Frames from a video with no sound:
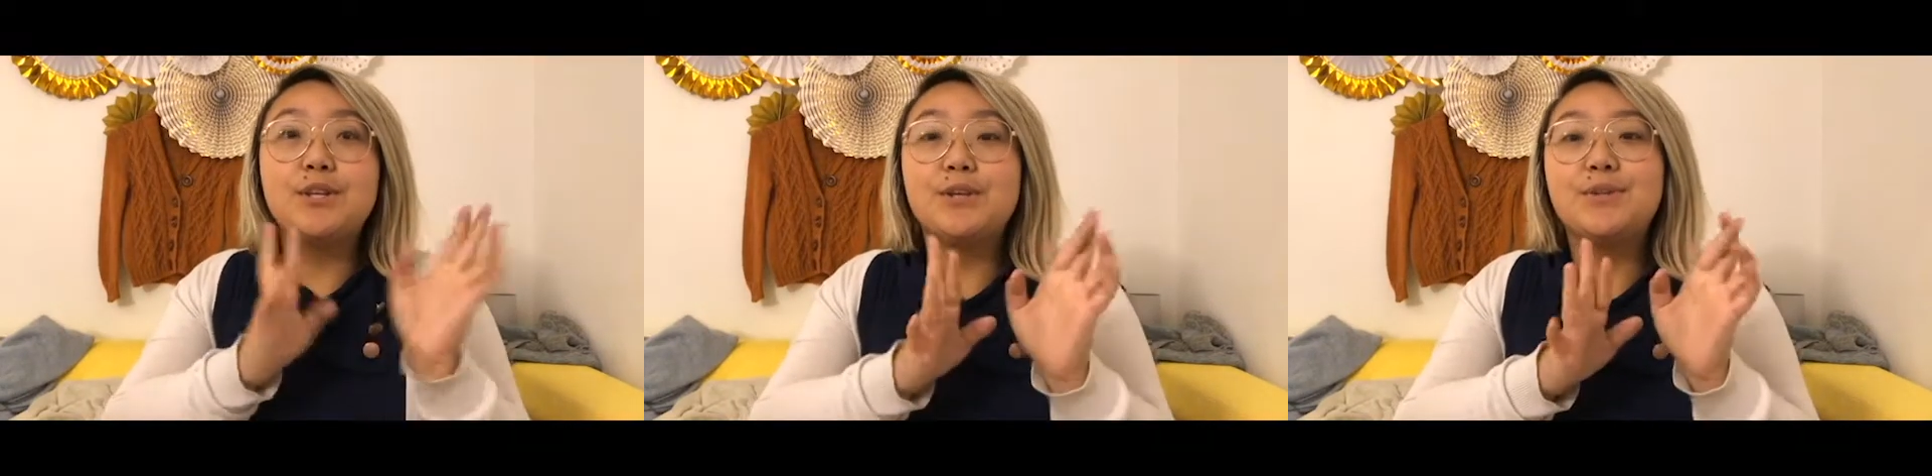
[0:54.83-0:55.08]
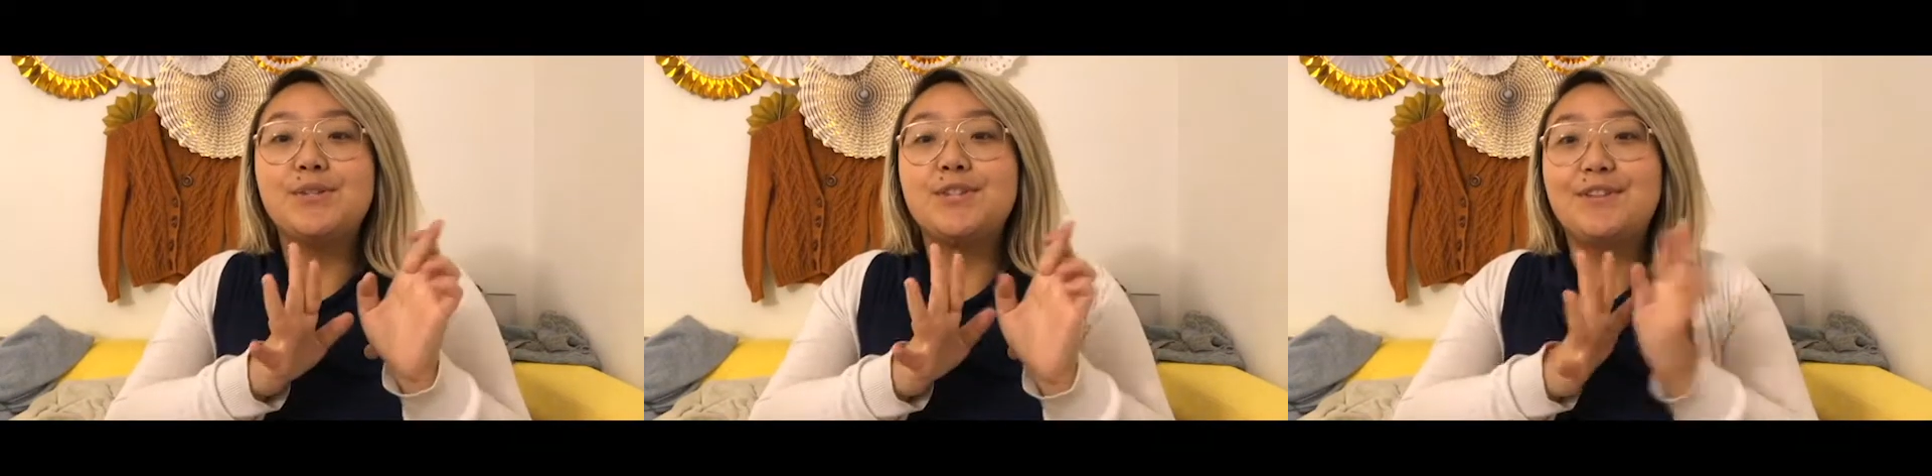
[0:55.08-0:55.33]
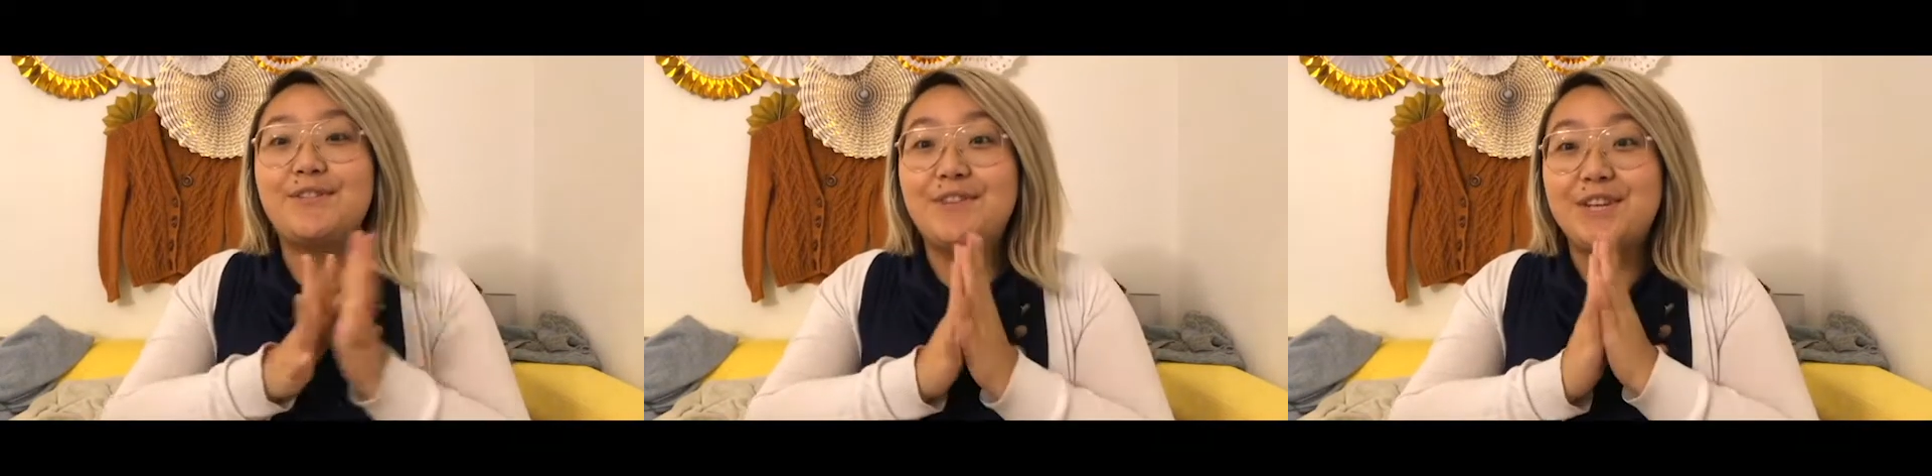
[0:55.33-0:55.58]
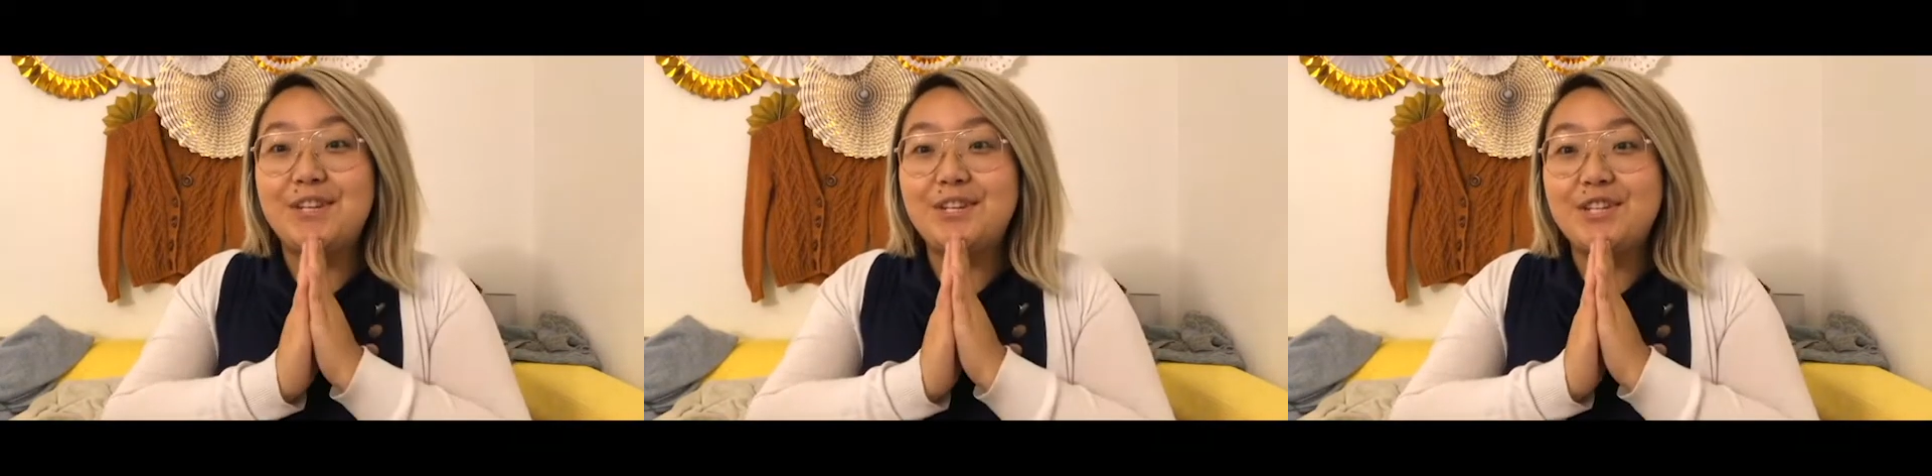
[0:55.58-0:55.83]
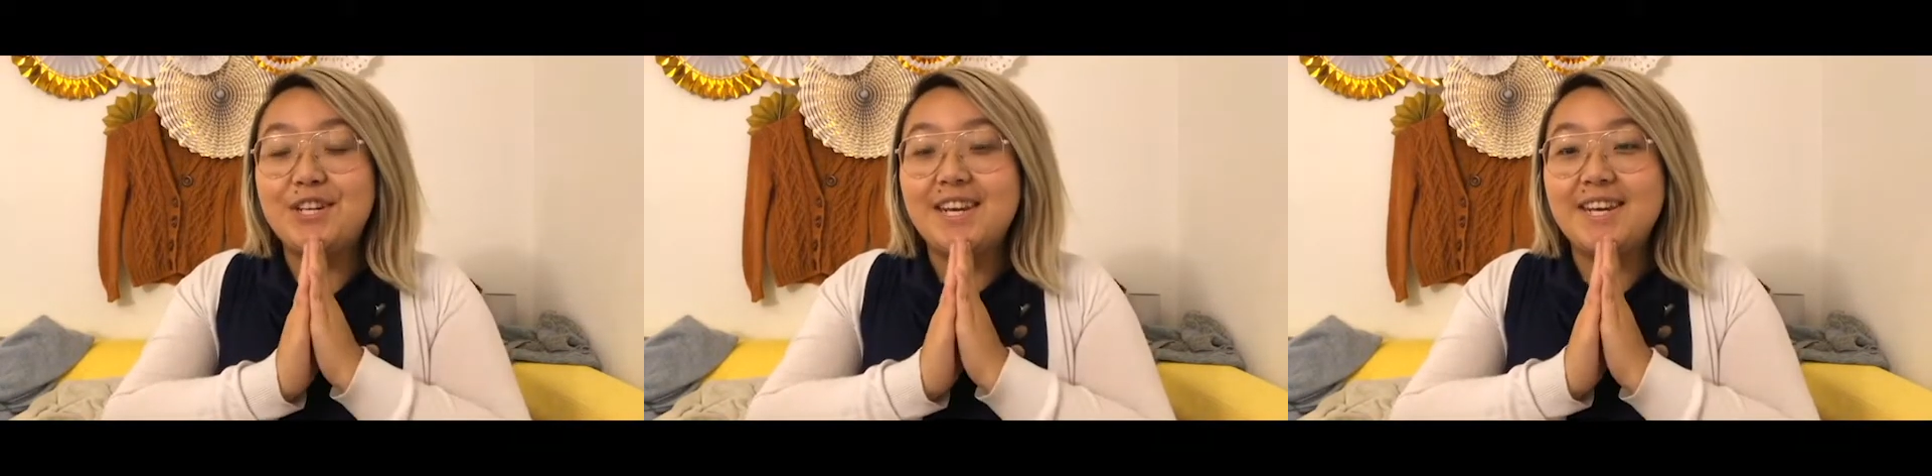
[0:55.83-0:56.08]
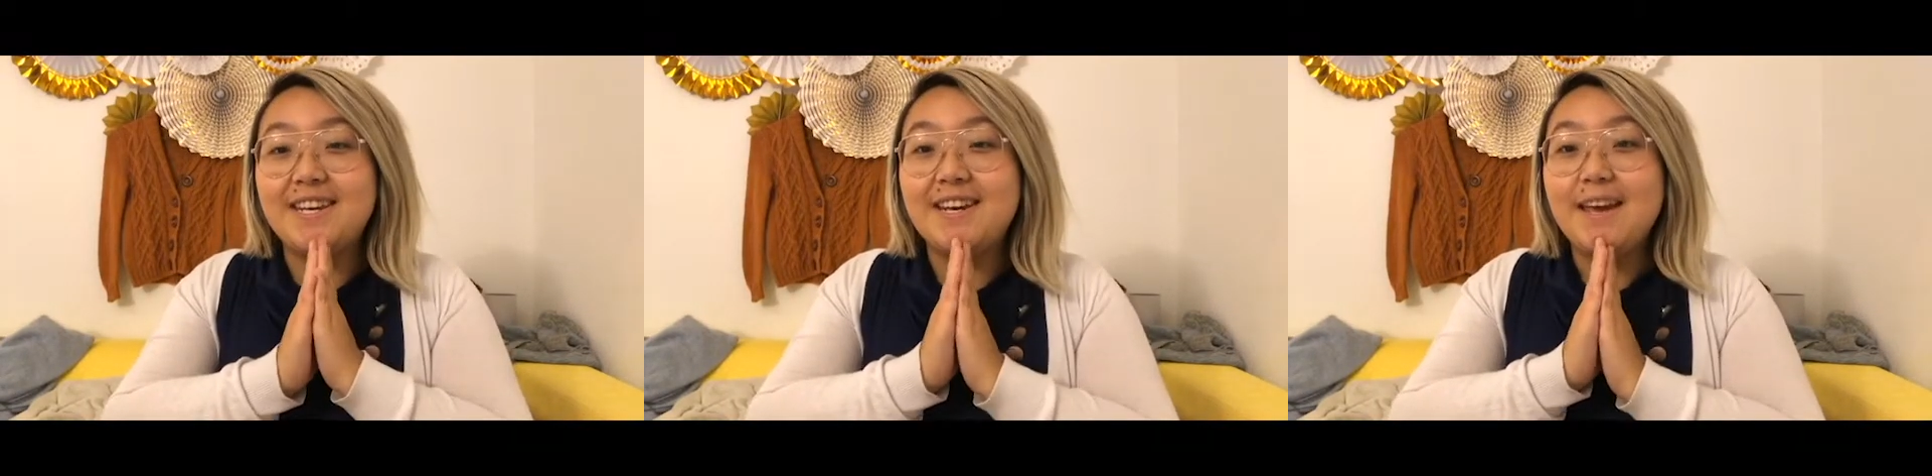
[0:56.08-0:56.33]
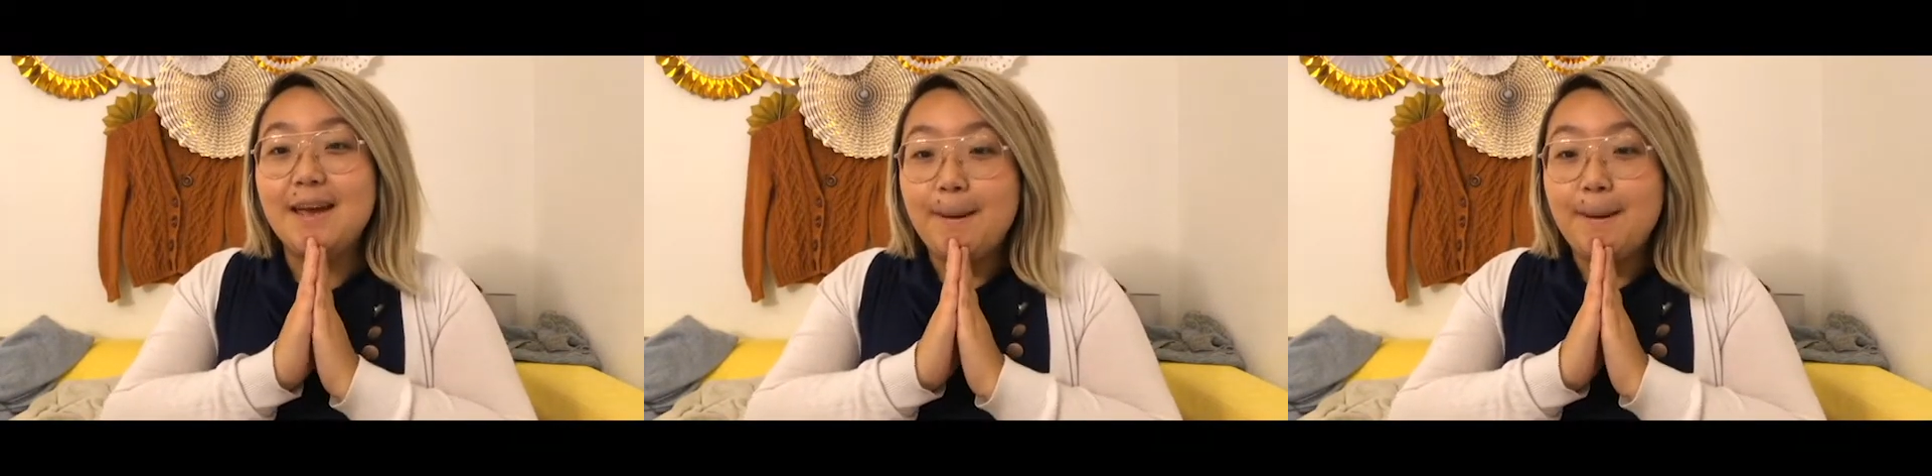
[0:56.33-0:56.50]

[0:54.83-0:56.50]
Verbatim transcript: close to finishing